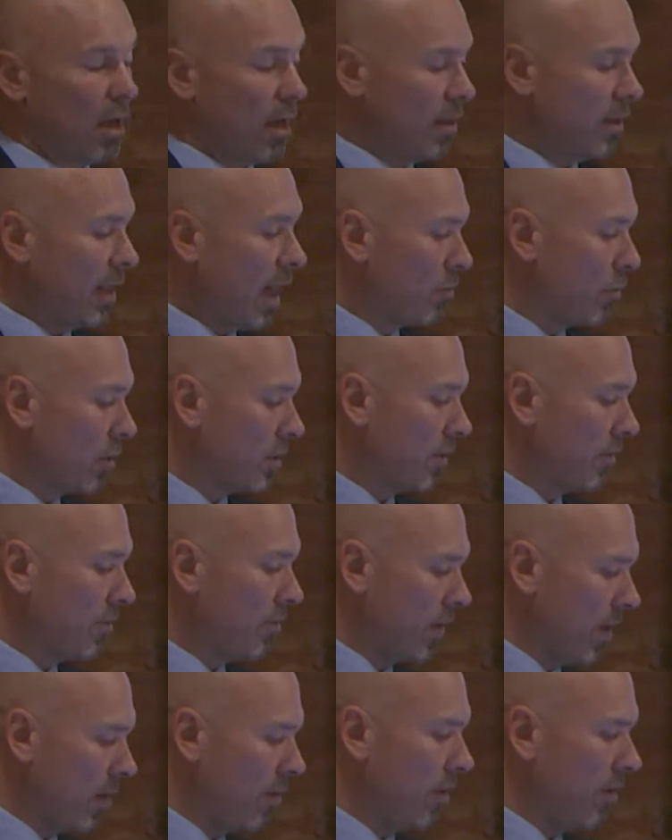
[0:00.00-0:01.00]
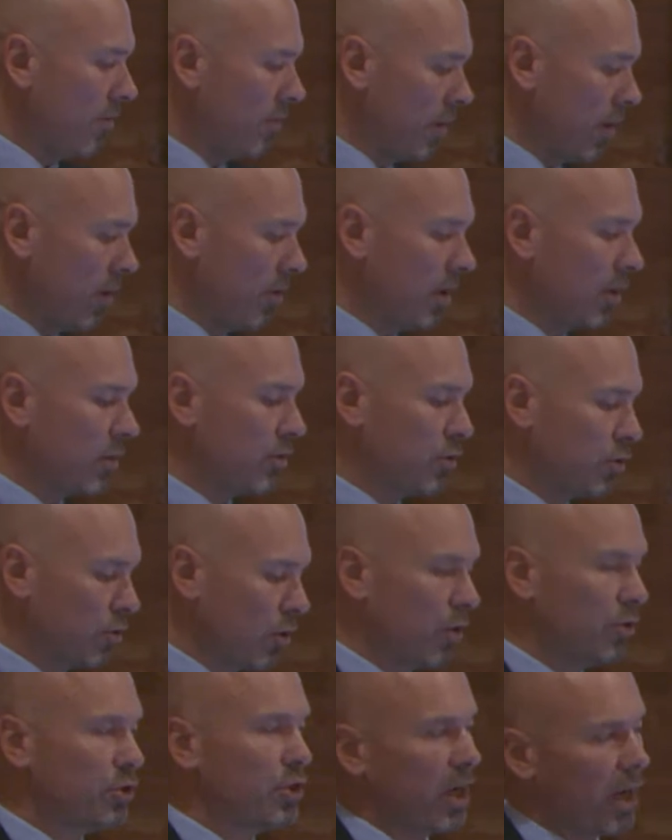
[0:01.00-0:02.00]
That was a very, very
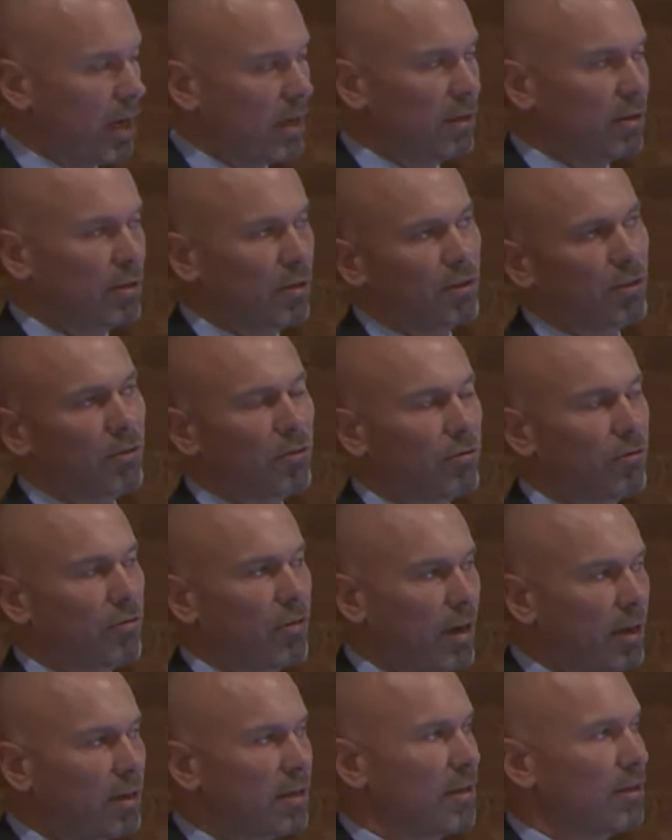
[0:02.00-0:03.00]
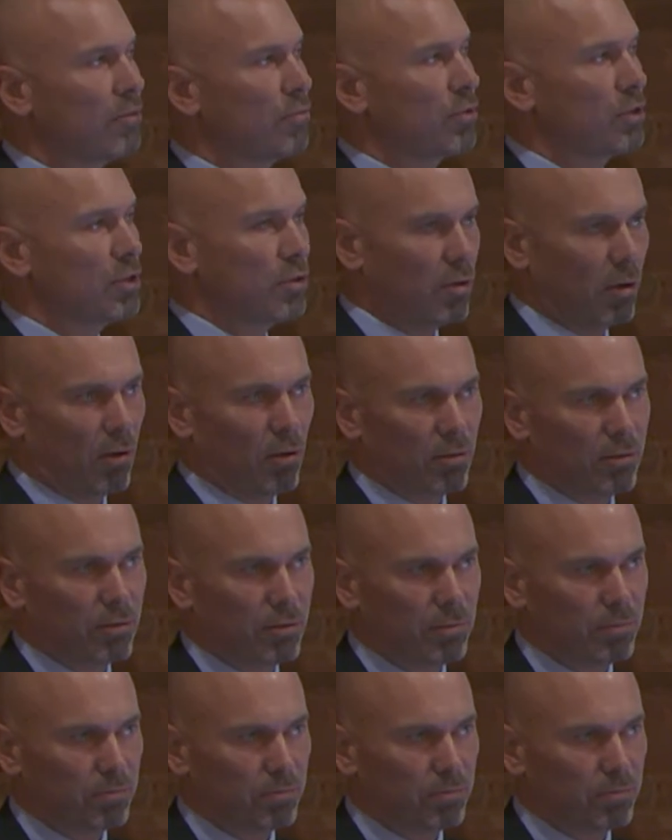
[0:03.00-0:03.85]
search engine friendly result.